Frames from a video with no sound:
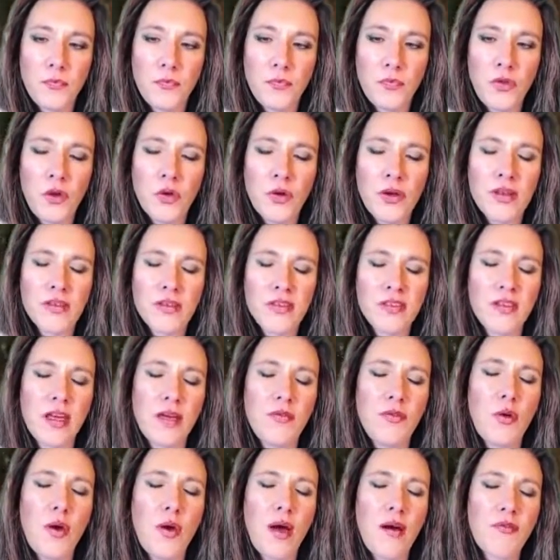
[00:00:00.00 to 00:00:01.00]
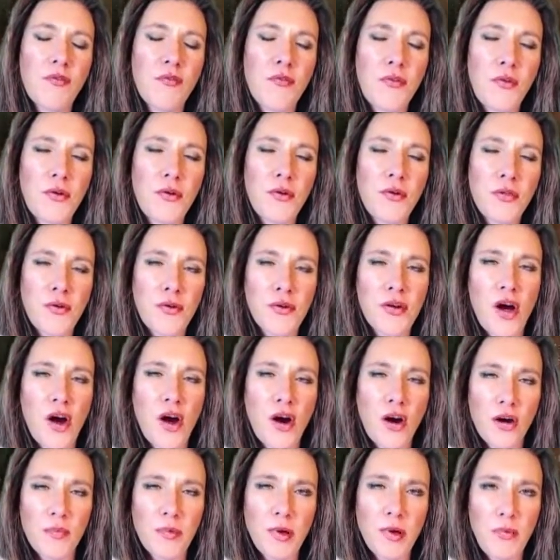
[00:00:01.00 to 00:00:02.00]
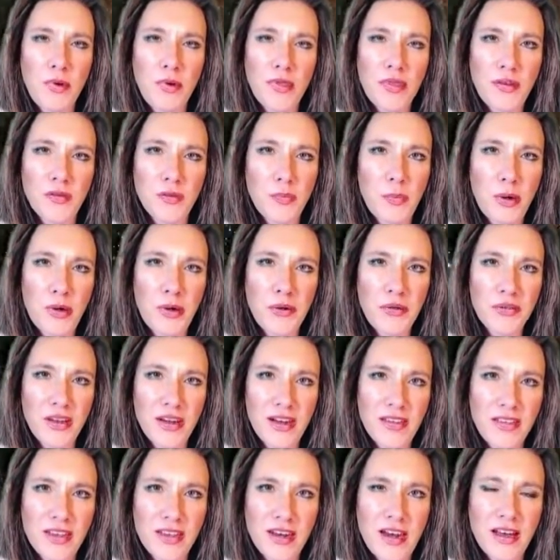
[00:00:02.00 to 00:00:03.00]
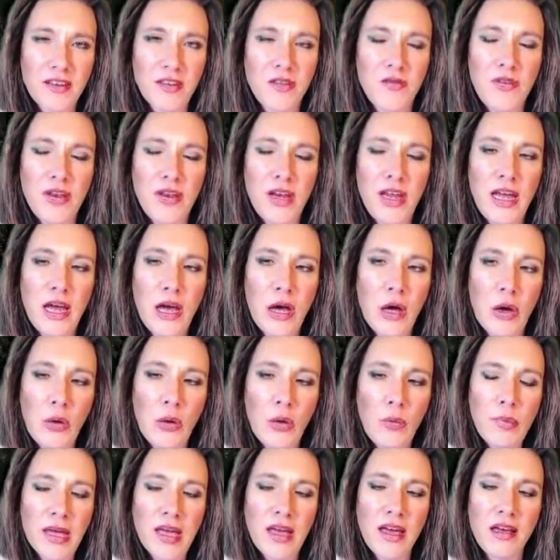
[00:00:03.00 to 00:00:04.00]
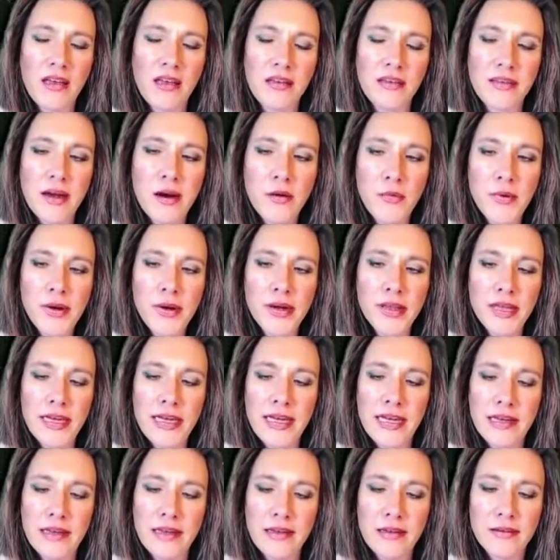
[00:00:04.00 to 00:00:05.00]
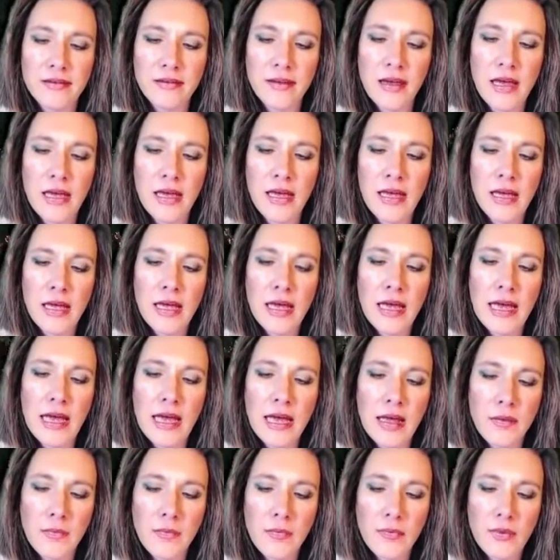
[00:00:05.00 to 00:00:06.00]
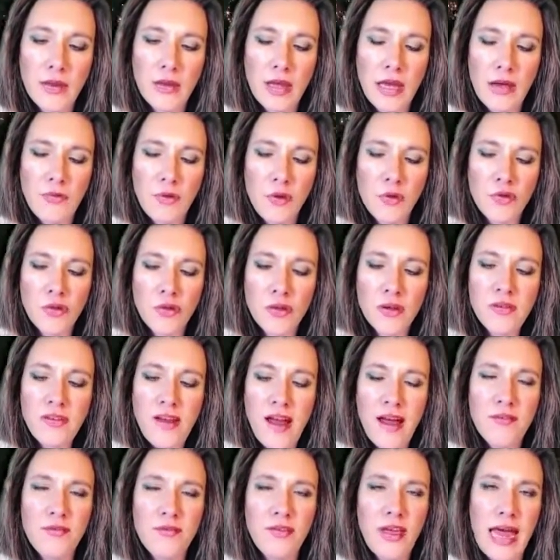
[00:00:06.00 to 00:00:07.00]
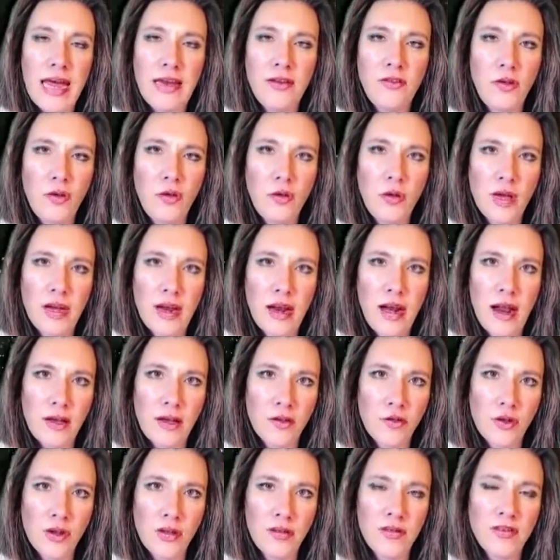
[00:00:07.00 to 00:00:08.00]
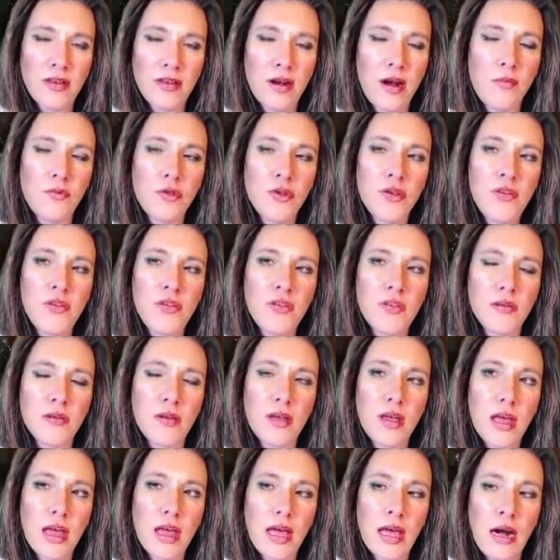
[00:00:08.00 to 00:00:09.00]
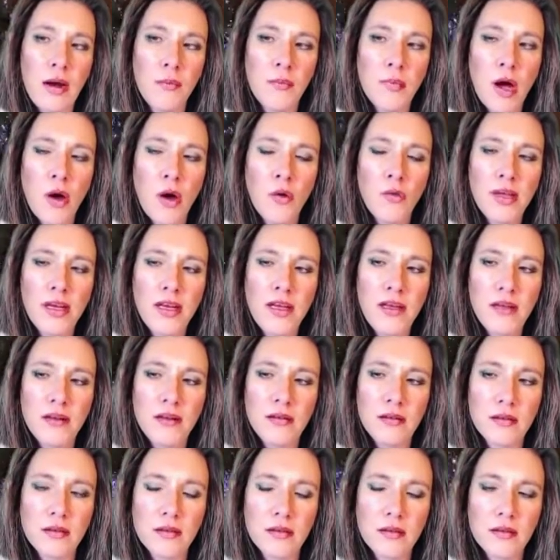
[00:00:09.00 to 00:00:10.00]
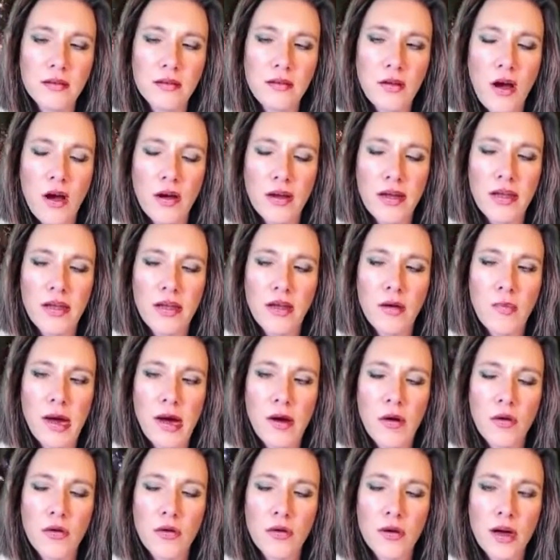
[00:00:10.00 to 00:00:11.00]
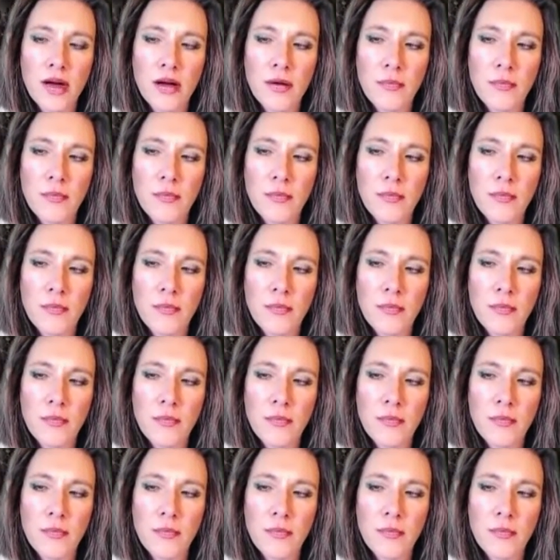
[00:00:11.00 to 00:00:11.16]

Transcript: you can see if you have further karma with this person in the next video, because that really is, if you just have Ketu connections, and I'm only talking about